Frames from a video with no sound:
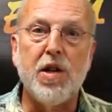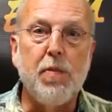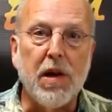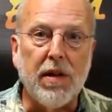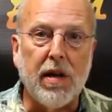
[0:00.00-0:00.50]

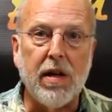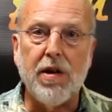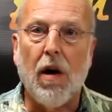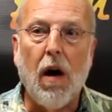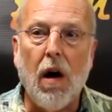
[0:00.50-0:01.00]
built
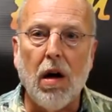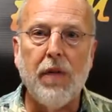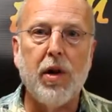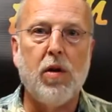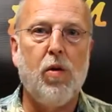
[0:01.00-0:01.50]
into all
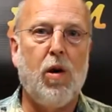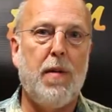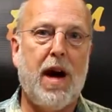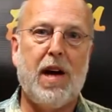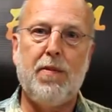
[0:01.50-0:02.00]
of the core math